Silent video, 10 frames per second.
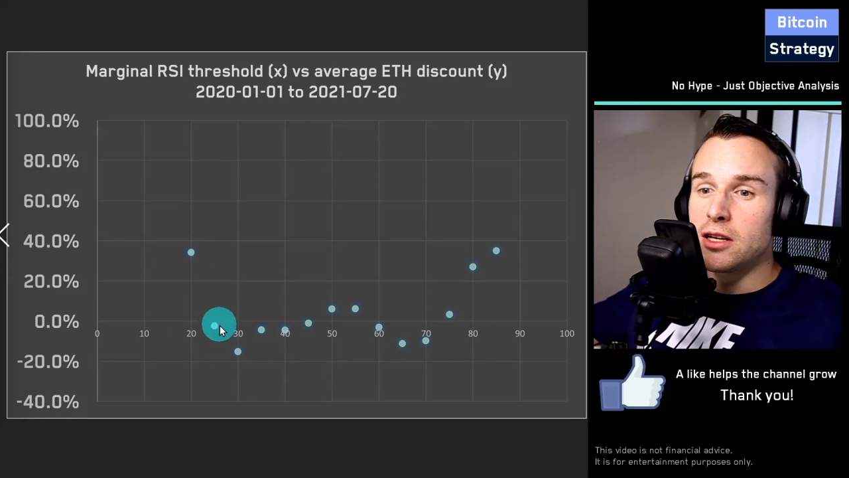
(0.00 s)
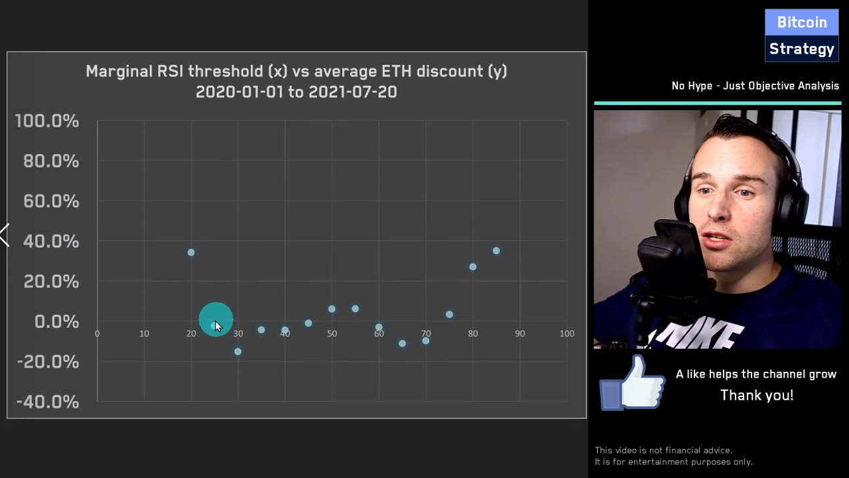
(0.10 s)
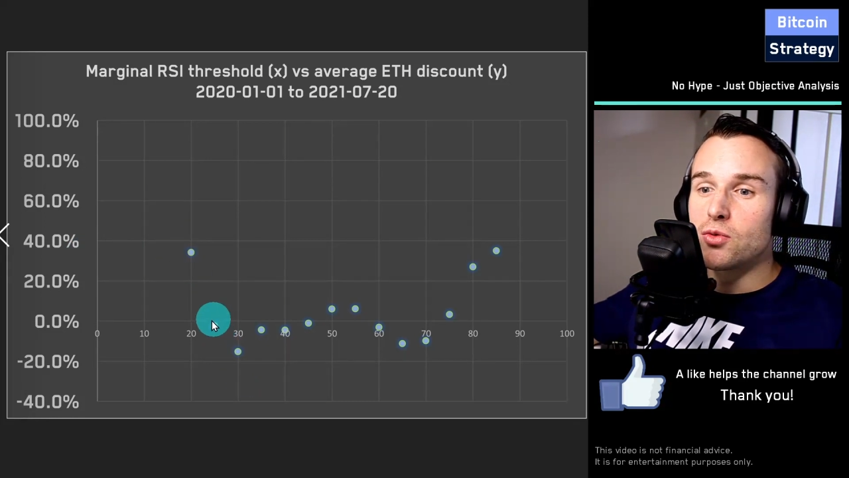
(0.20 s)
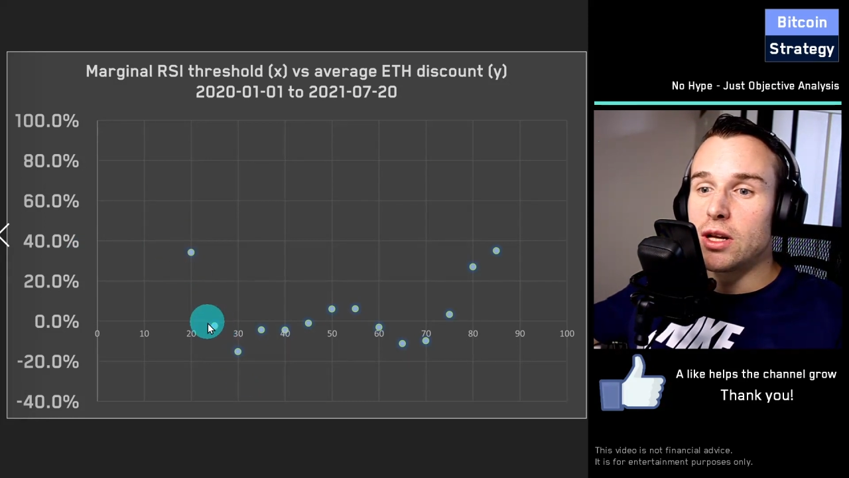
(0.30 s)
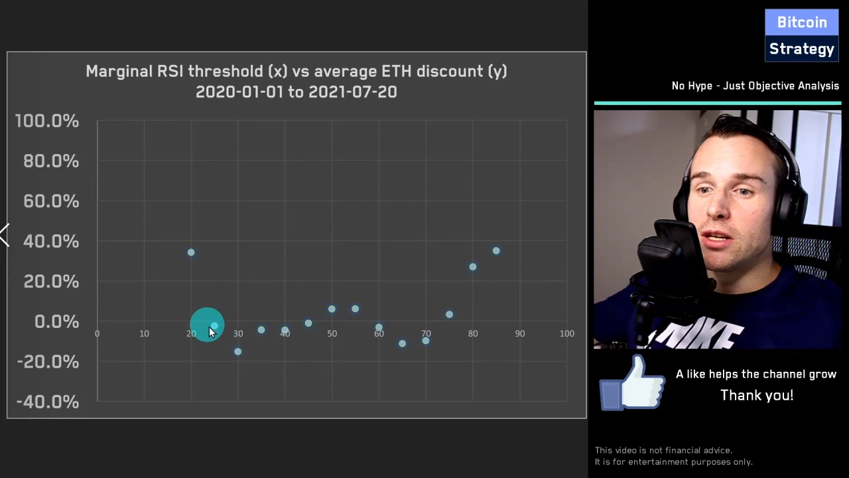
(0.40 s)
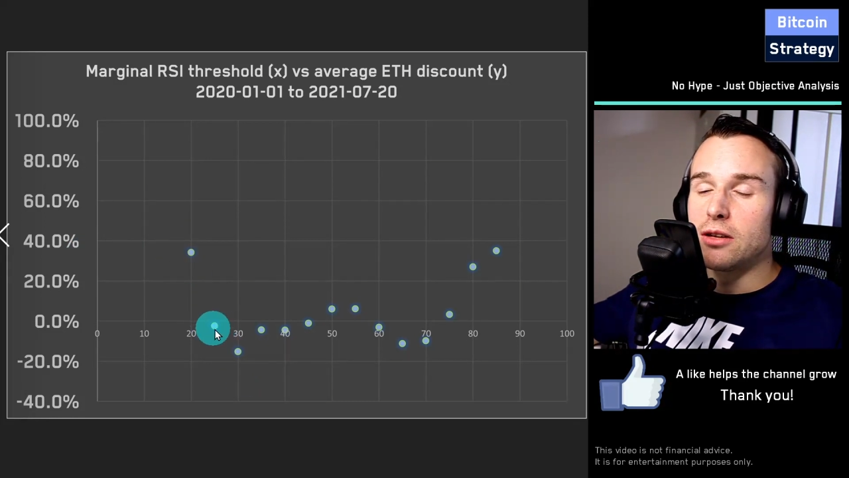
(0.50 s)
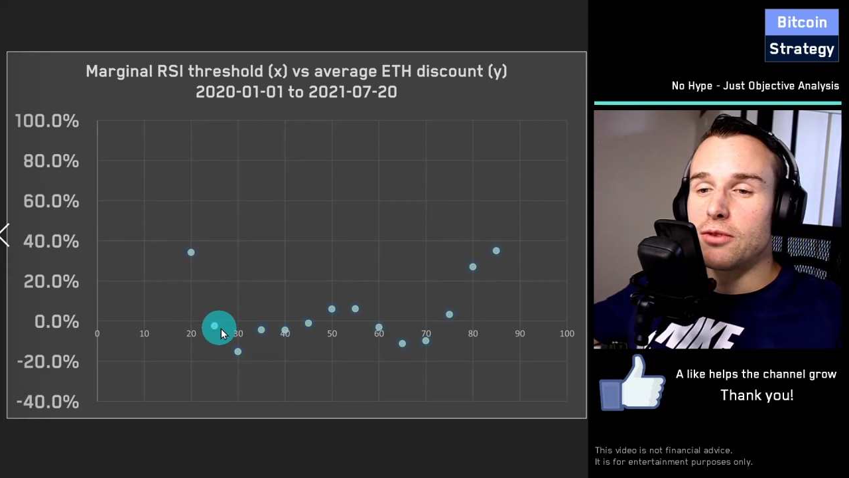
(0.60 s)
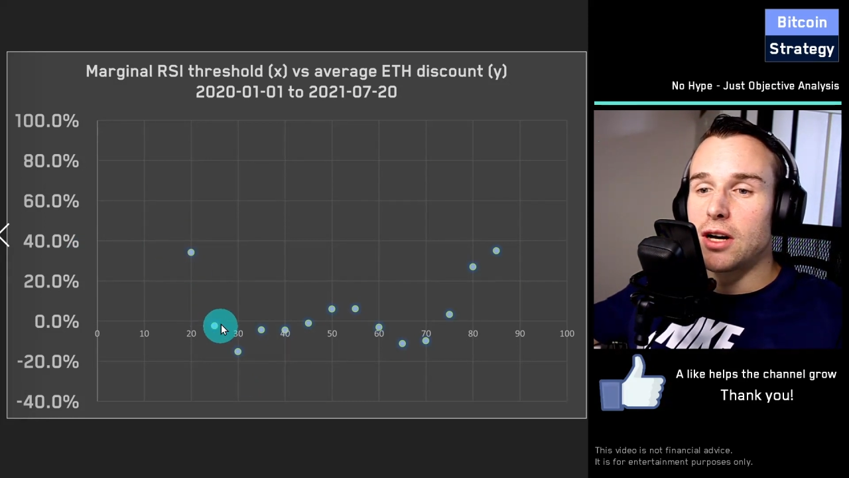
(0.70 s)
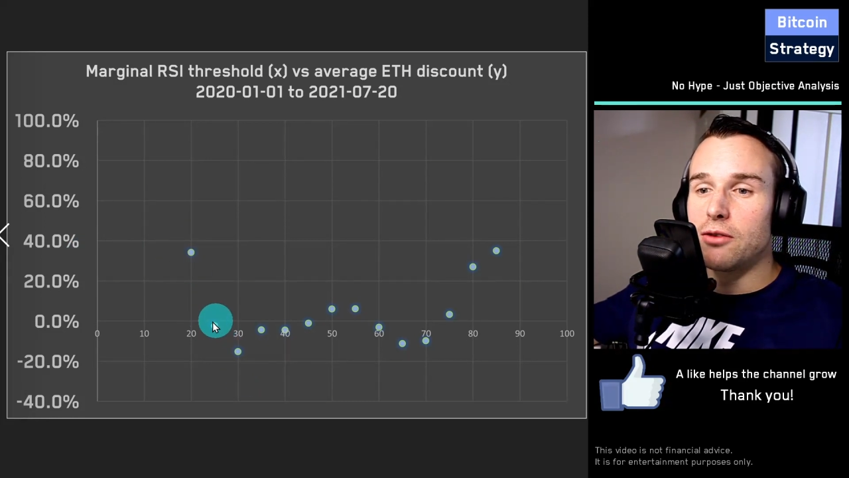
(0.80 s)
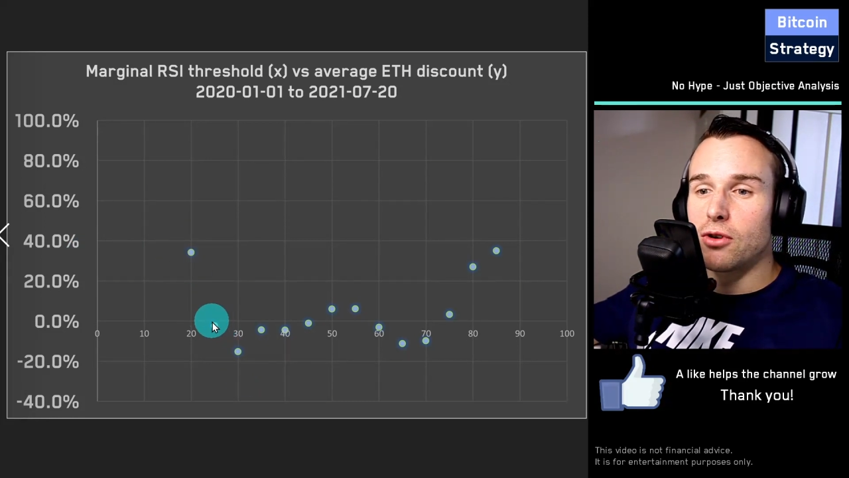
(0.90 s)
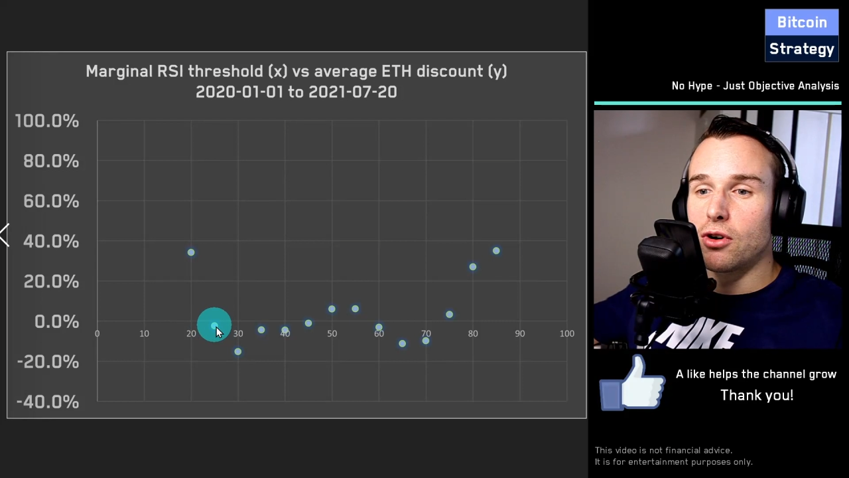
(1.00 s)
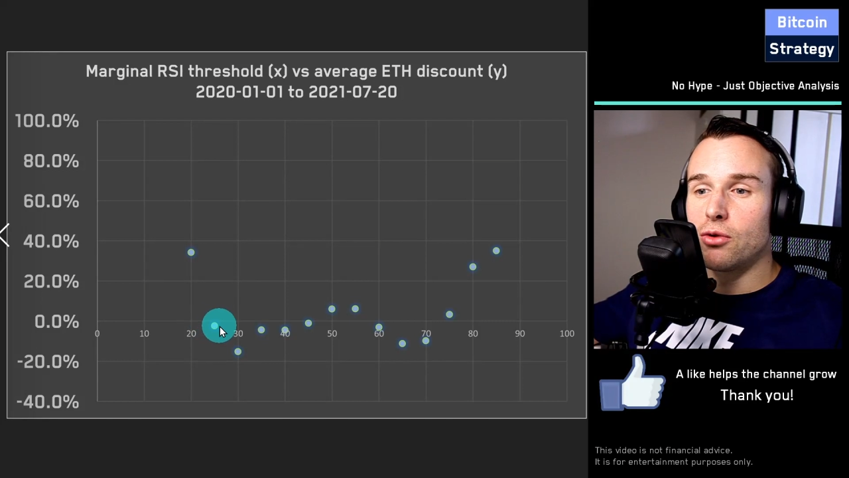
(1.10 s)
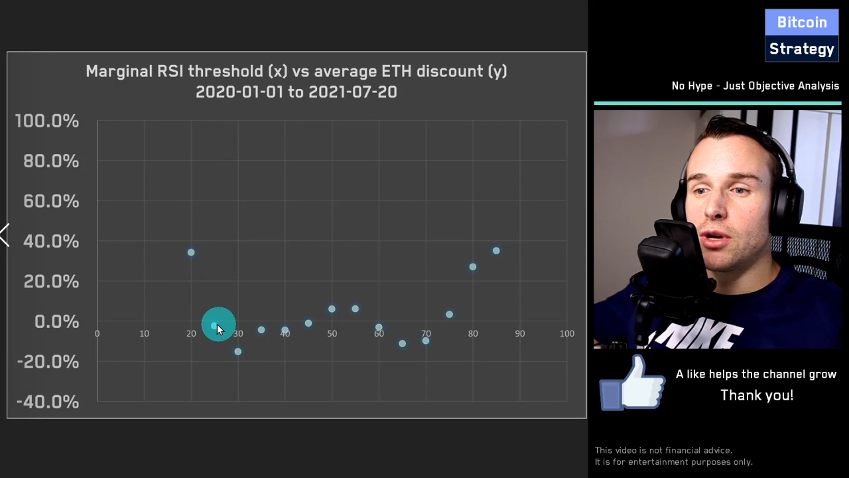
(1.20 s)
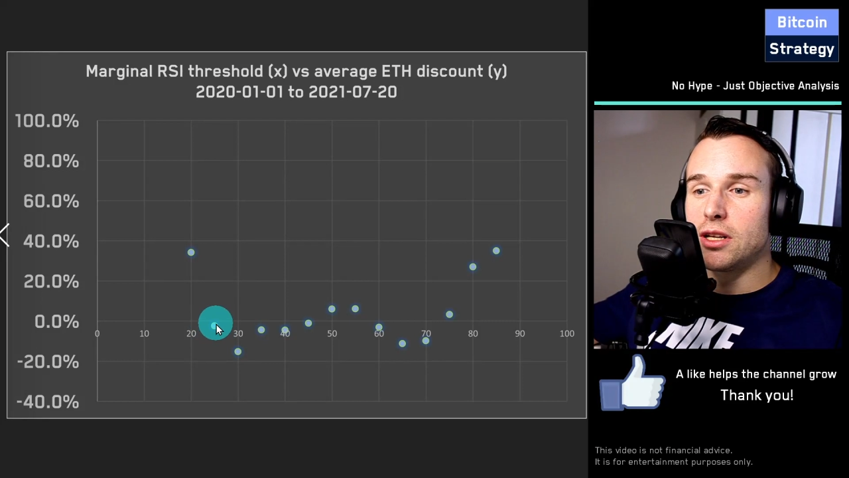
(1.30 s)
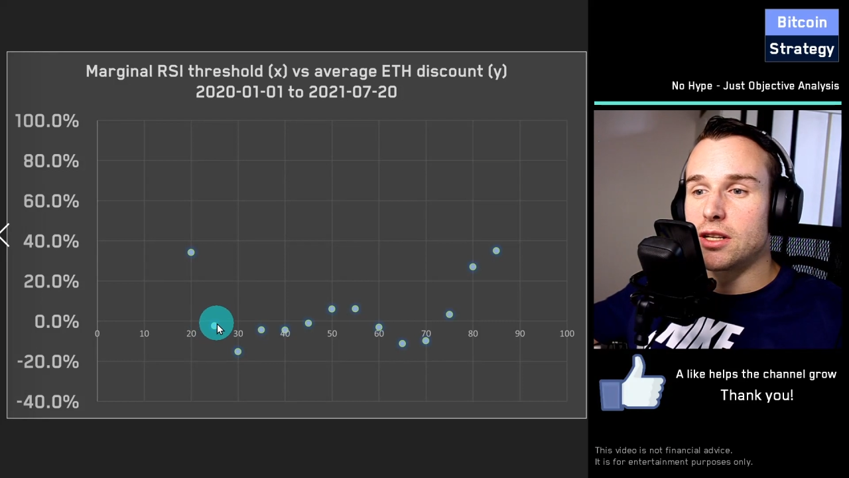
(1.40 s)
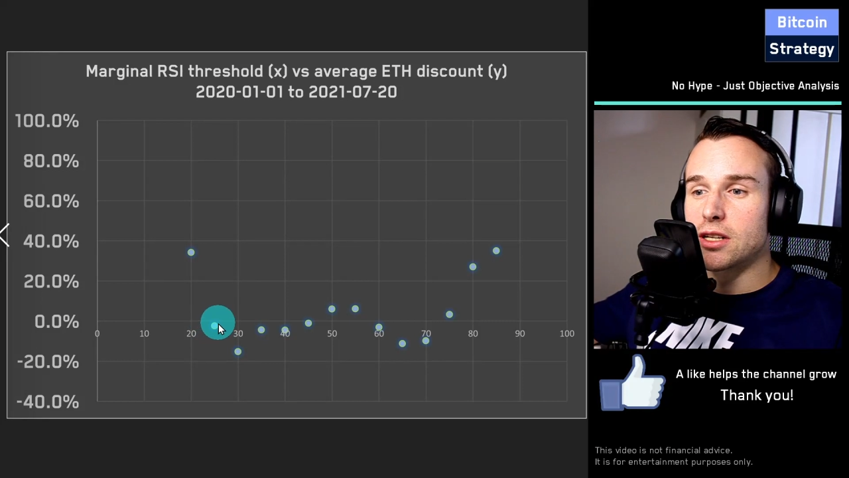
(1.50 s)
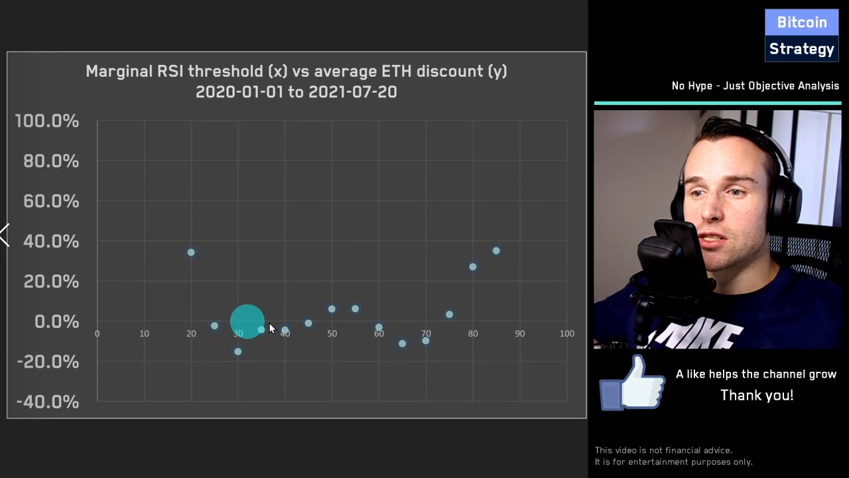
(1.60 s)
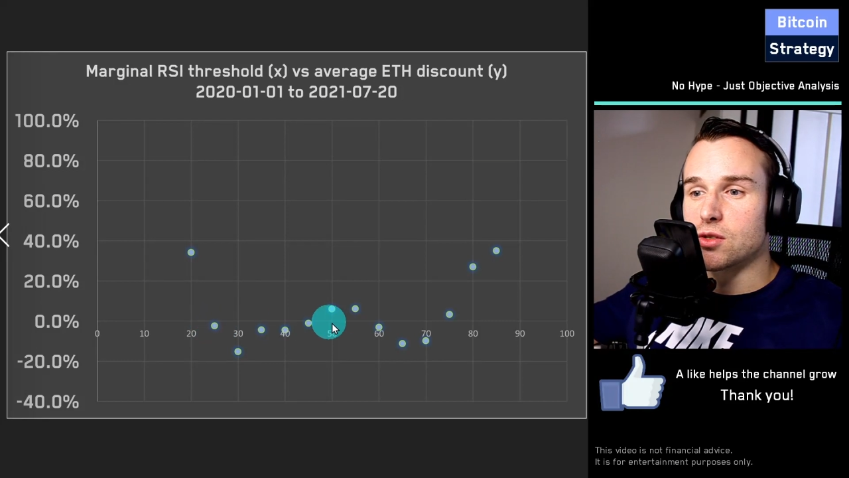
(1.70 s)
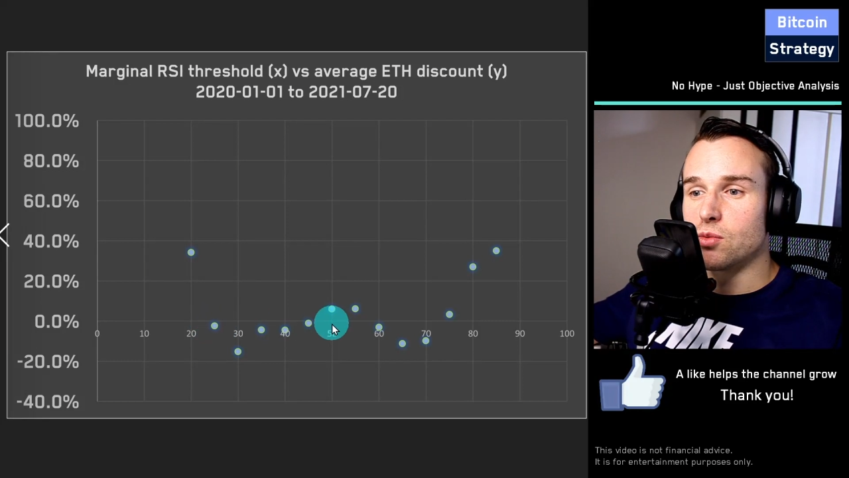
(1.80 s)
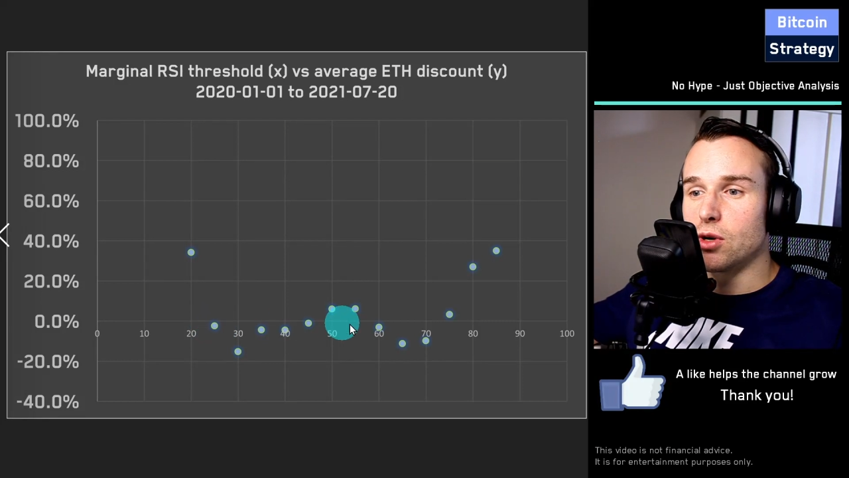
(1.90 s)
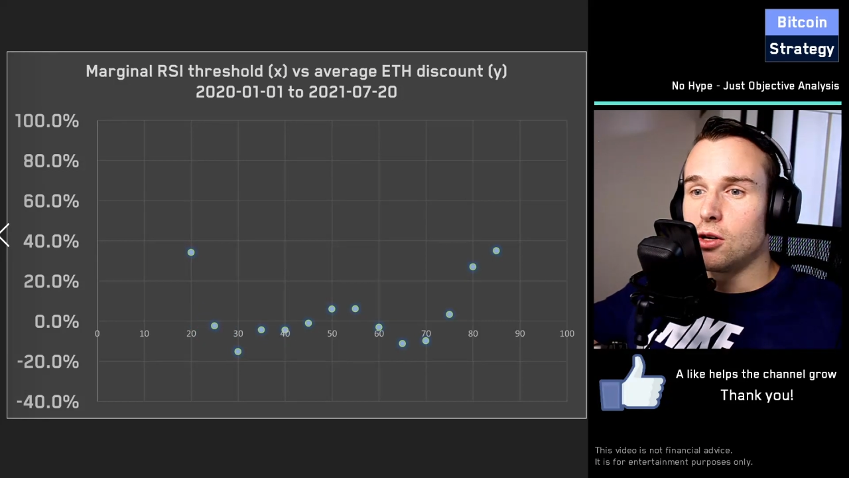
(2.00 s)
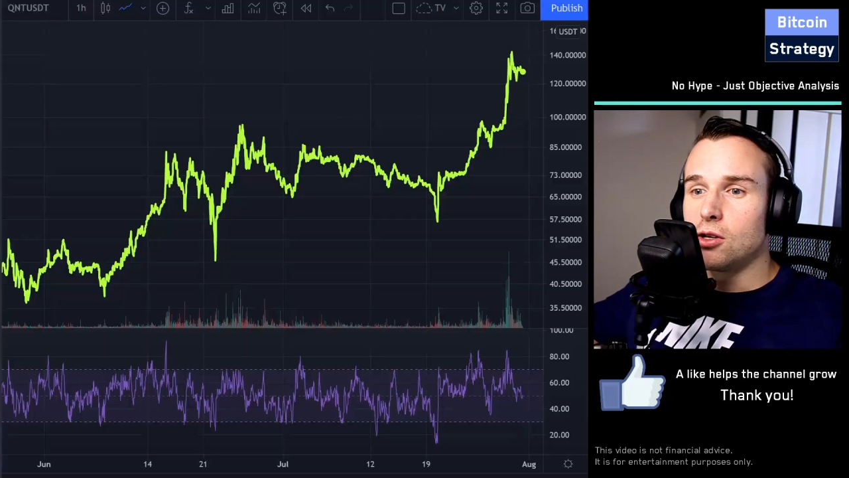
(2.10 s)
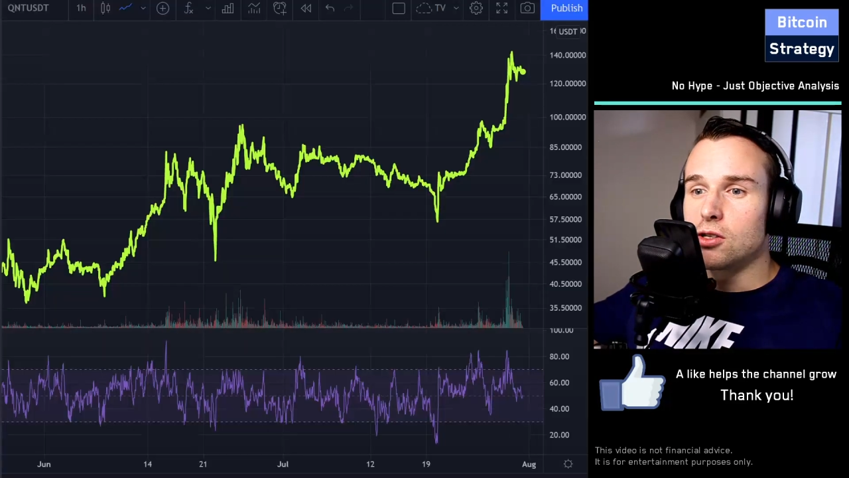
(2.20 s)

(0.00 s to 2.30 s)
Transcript: 25 already doesn't work.